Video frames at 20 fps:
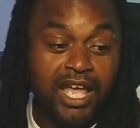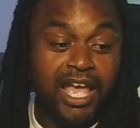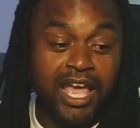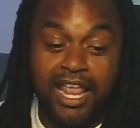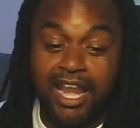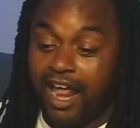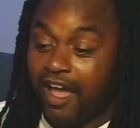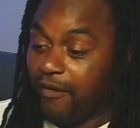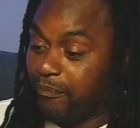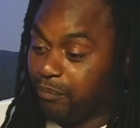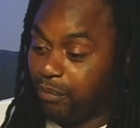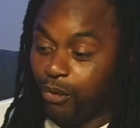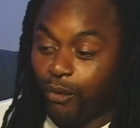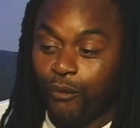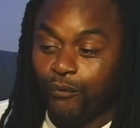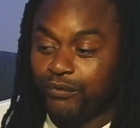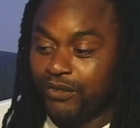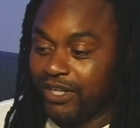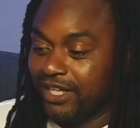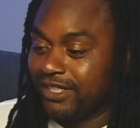And I
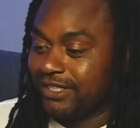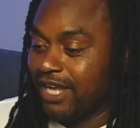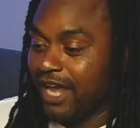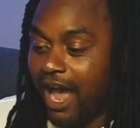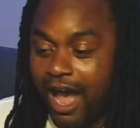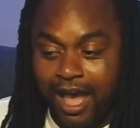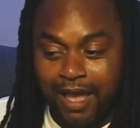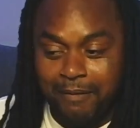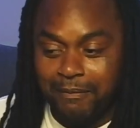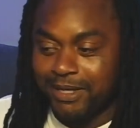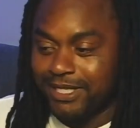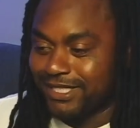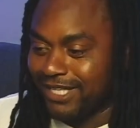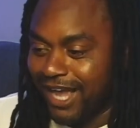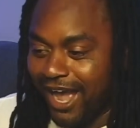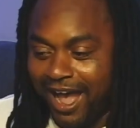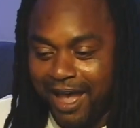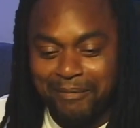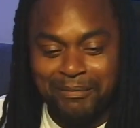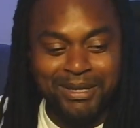proved it time and
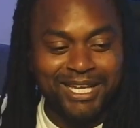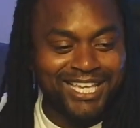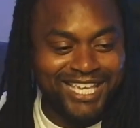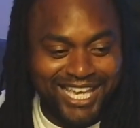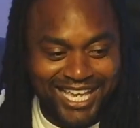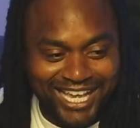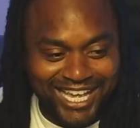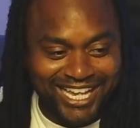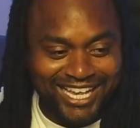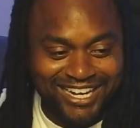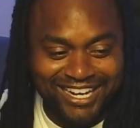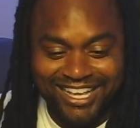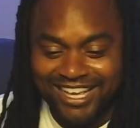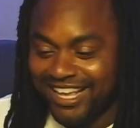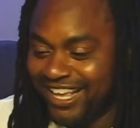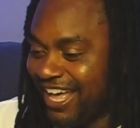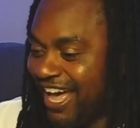time again.